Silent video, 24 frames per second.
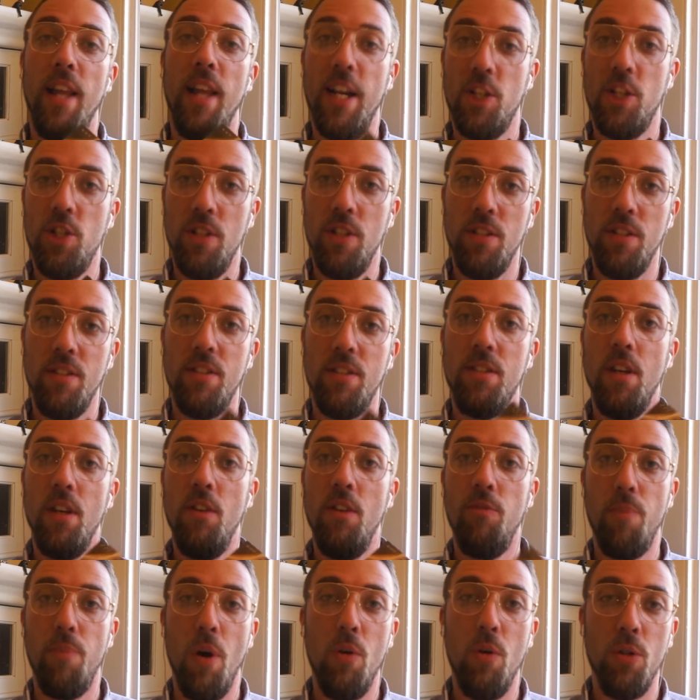collections
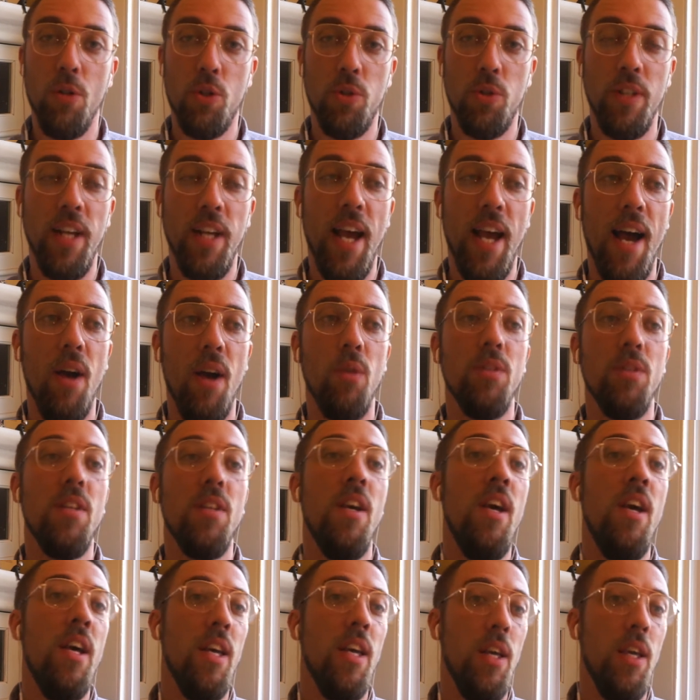of poetry
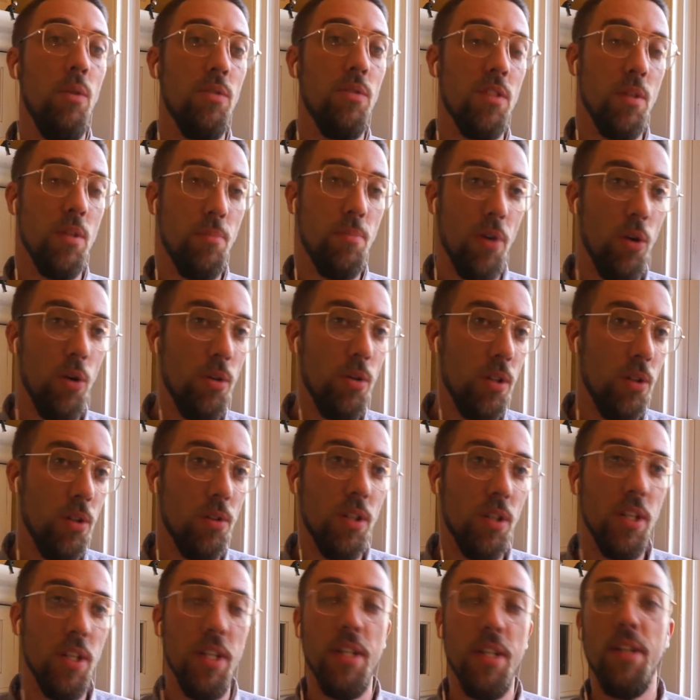out. He was the Poet
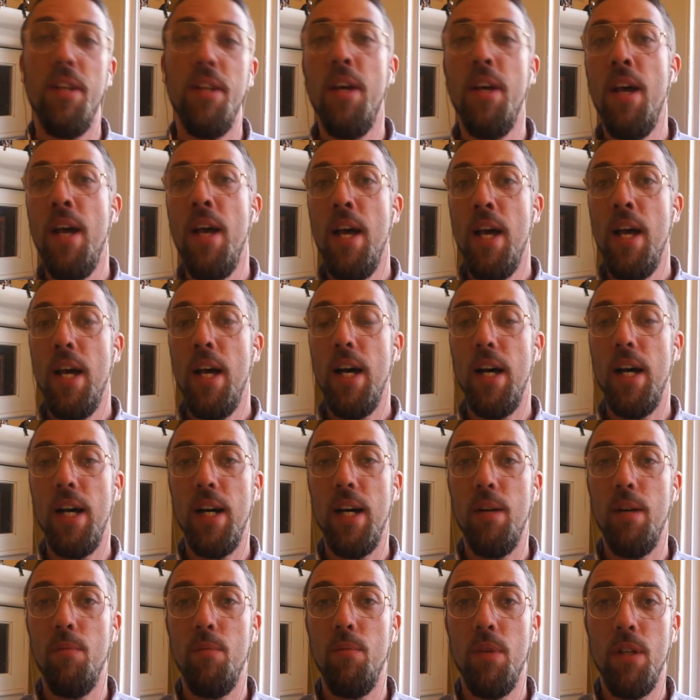Laureate
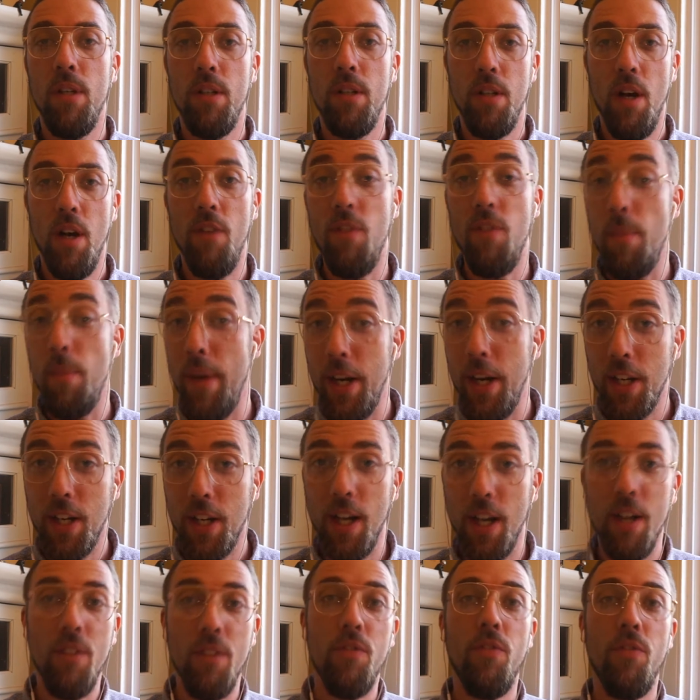of
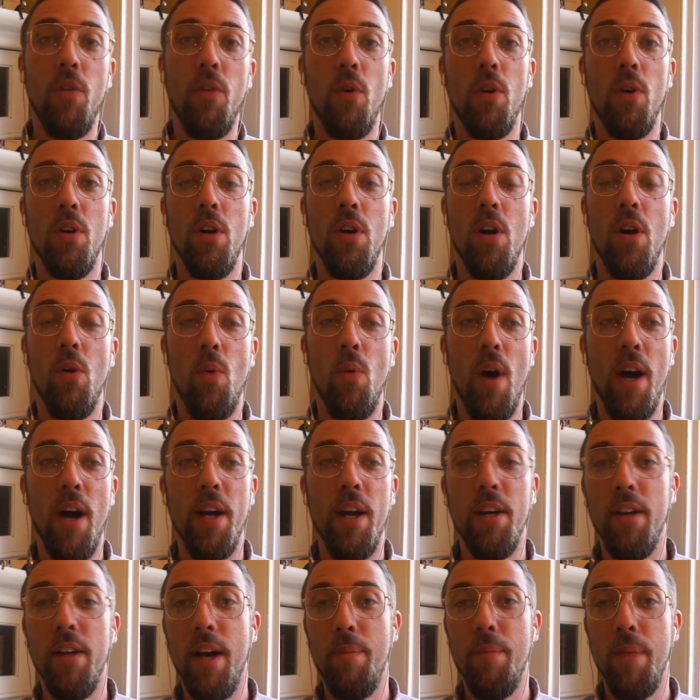America for a
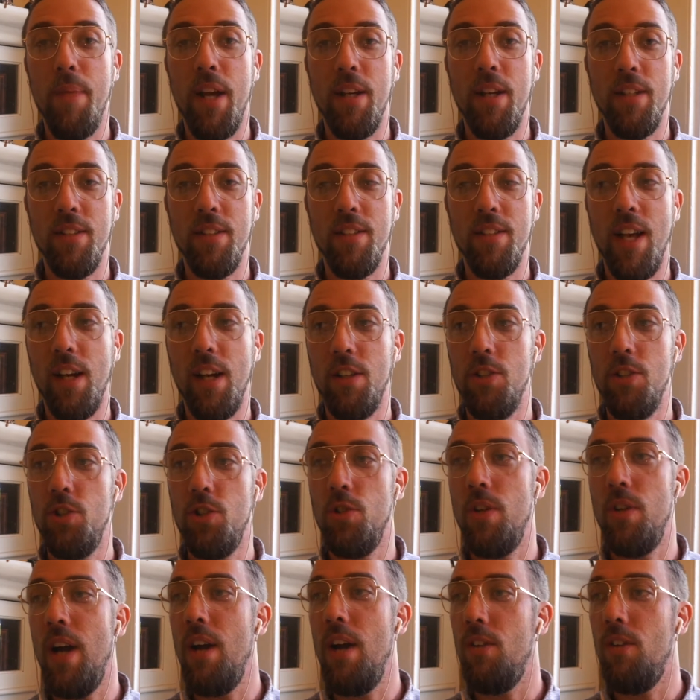while. I'm not exactly
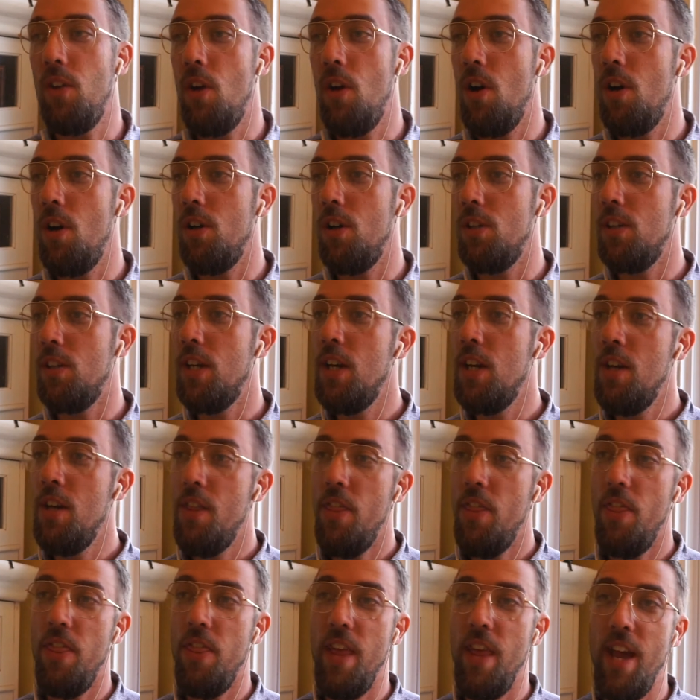sure how long
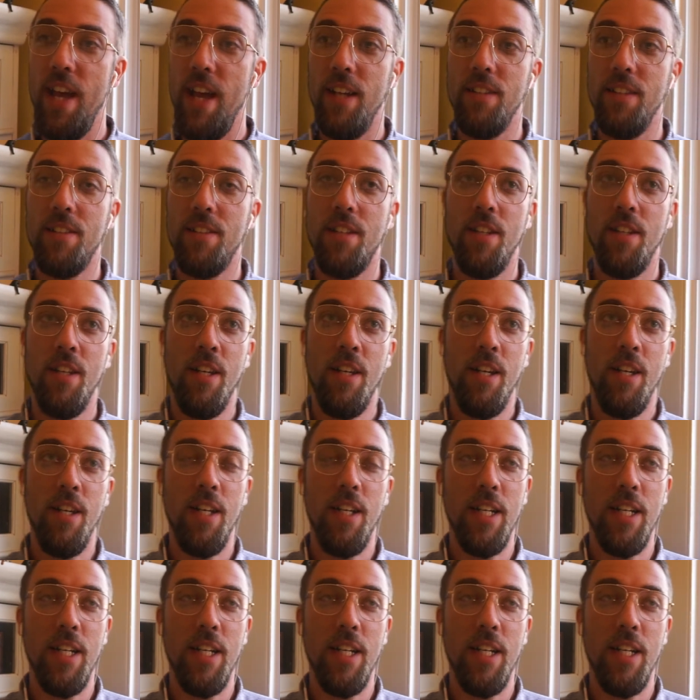that